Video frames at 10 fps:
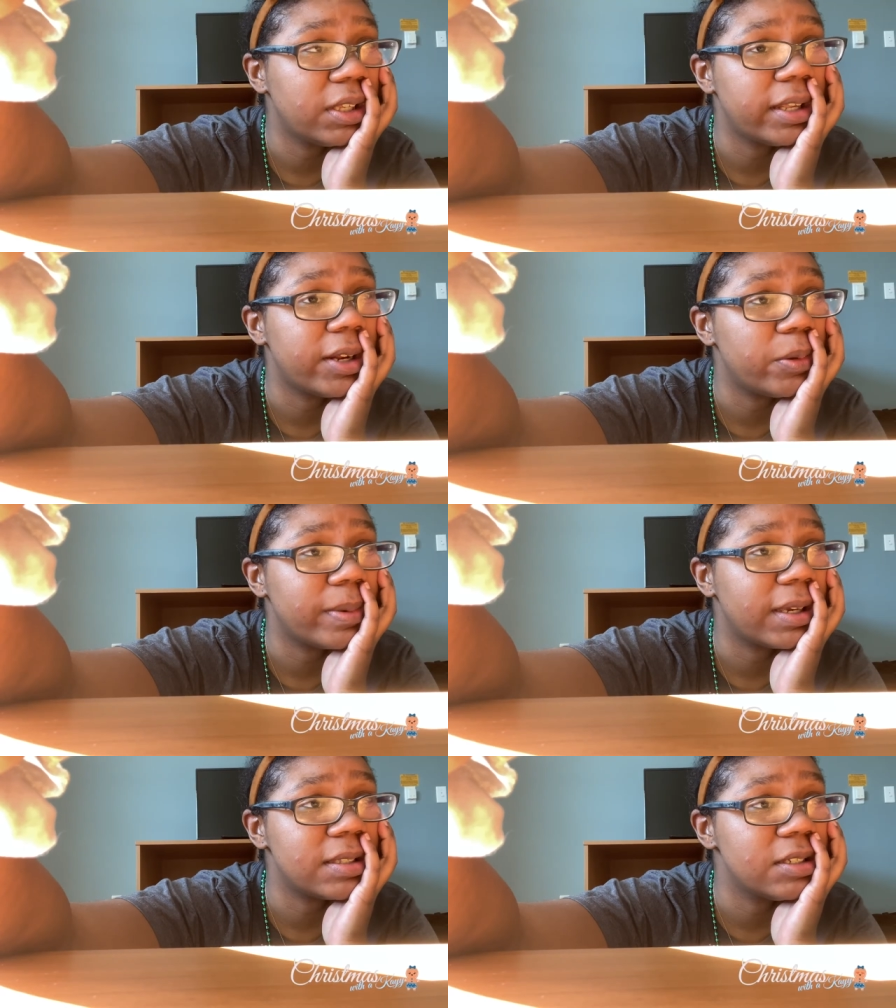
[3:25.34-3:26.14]
they don't
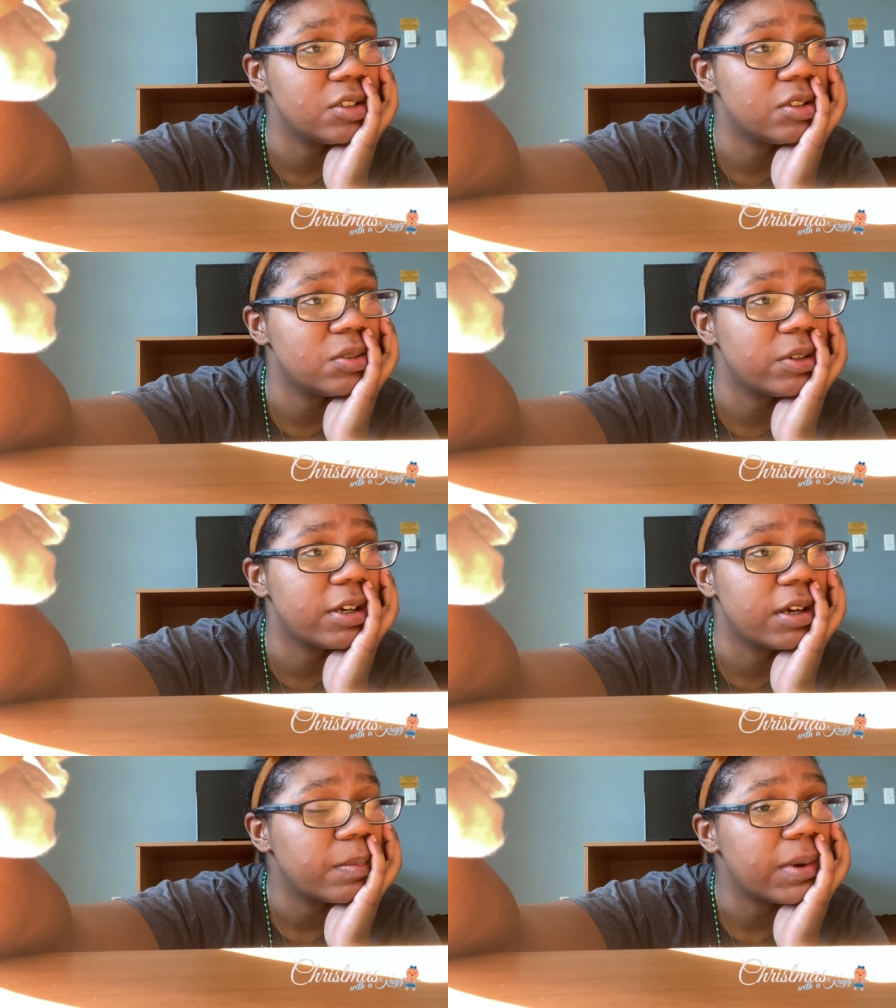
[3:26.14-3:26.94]
pay attention to
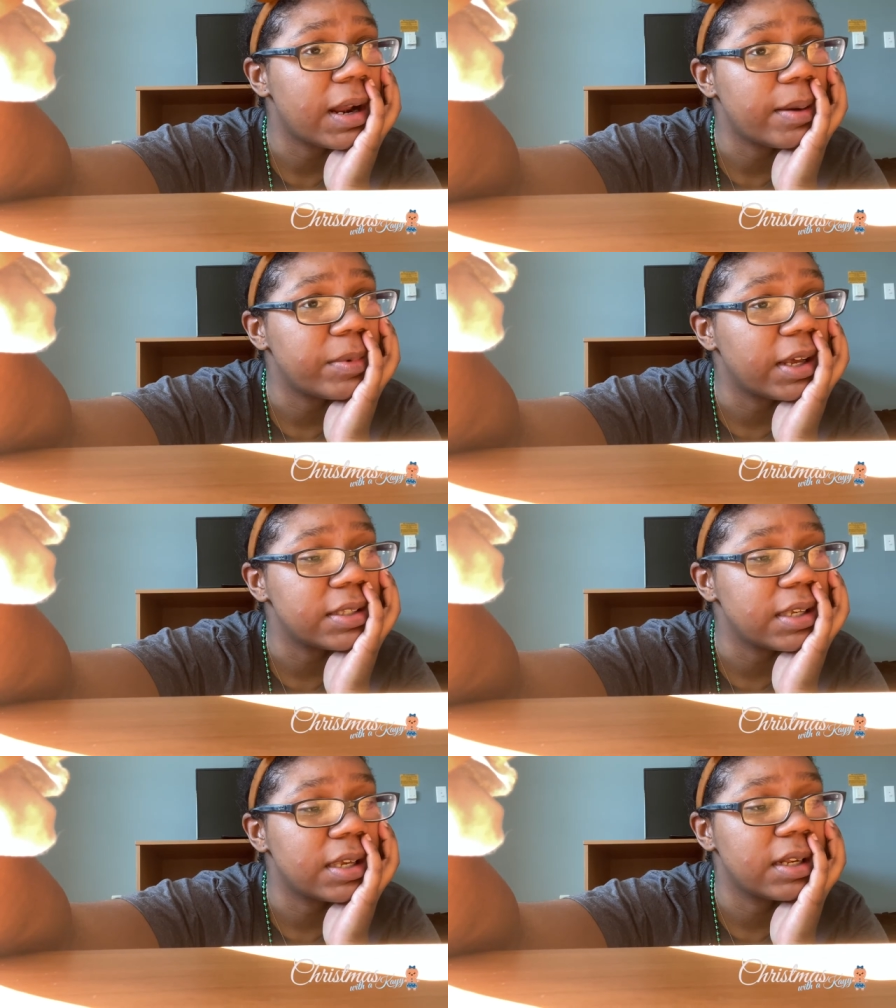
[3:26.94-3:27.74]
it, but I'm not
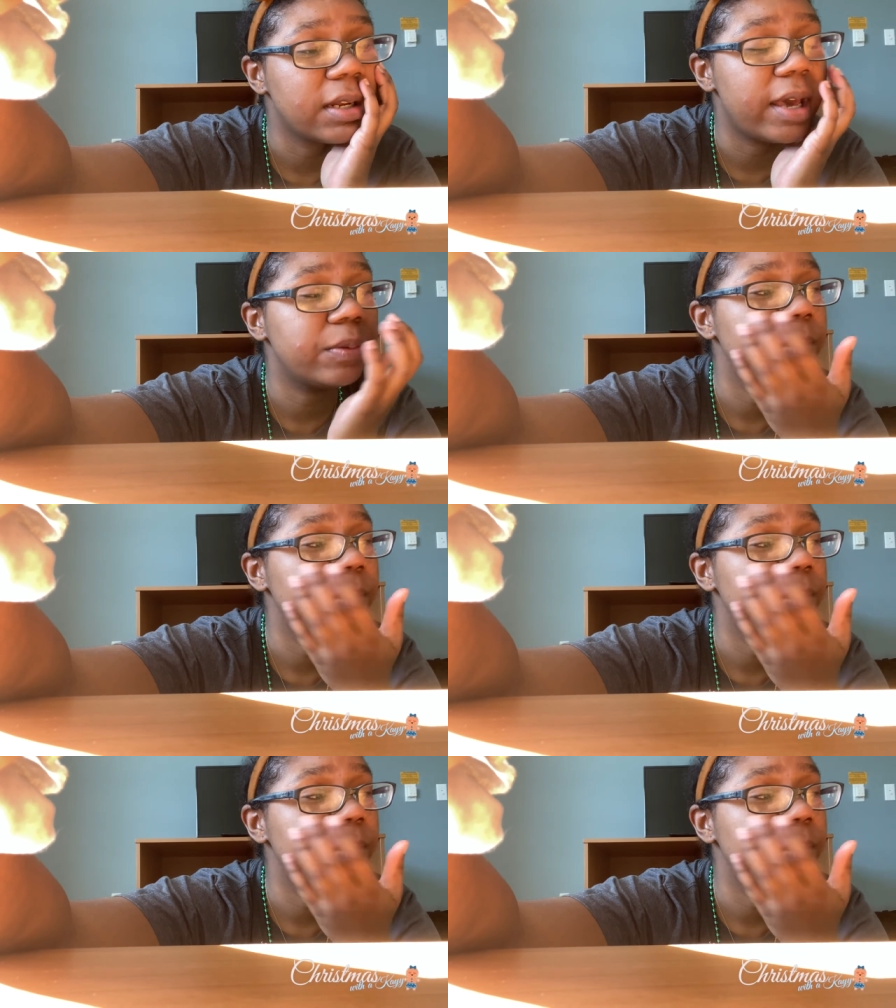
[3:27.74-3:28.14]
taking it down.